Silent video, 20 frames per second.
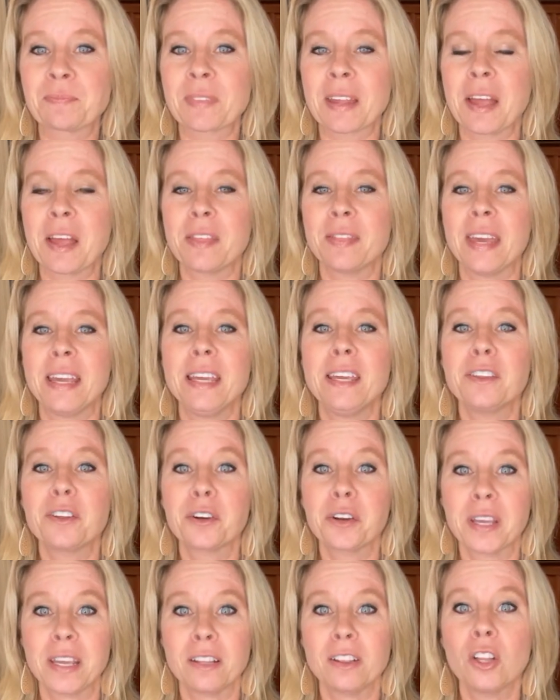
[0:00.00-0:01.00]
They either get
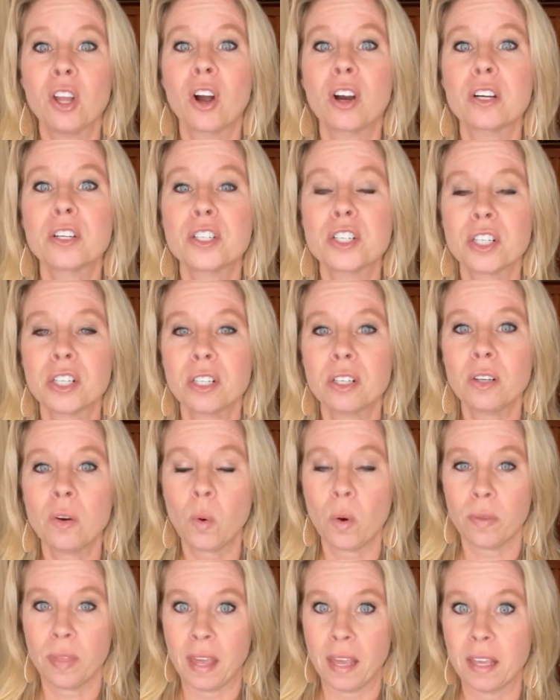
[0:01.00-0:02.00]
larger or
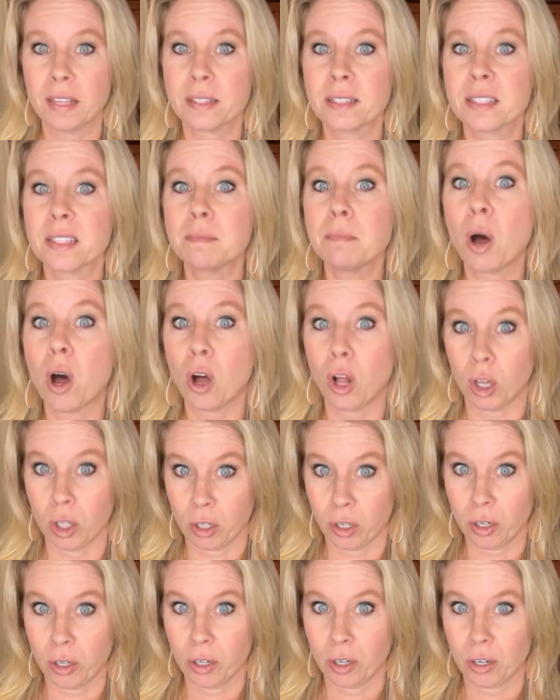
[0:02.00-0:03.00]
they get smaller.
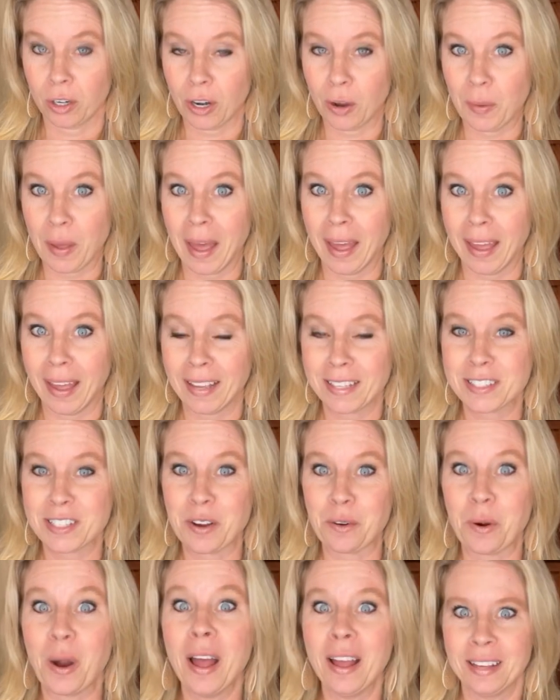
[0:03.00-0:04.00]
Okay, so
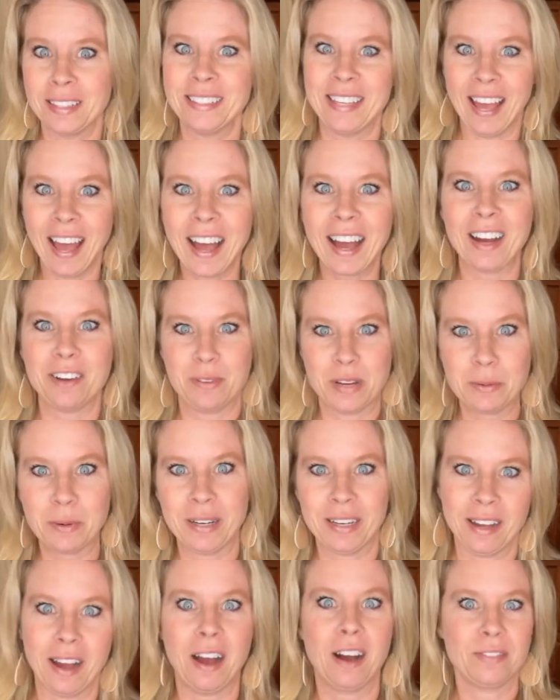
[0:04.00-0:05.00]
yeah, we want to,
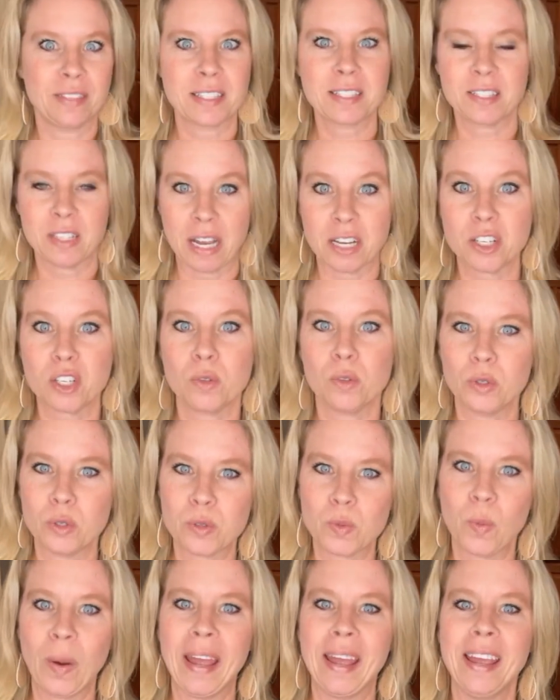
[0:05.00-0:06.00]
obviously, as you lose
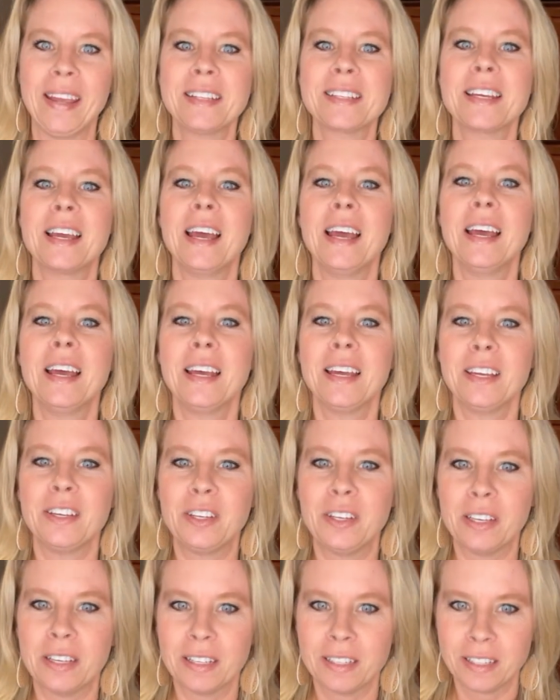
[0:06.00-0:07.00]
weight,
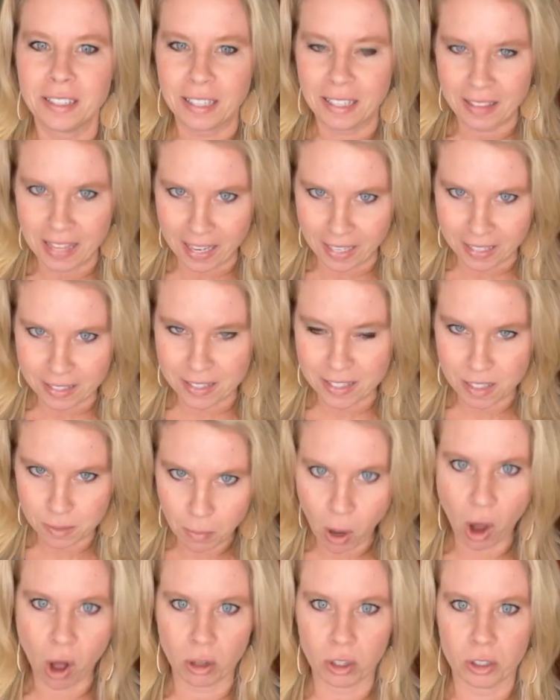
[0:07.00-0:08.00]
they get
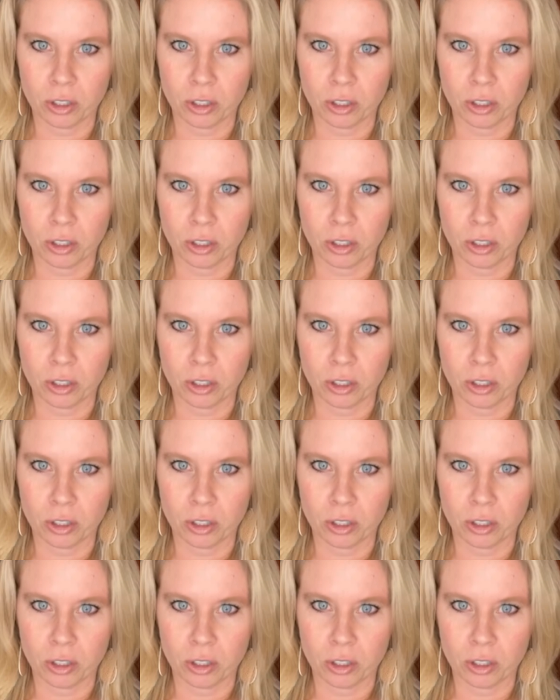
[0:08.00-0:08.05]
smaller.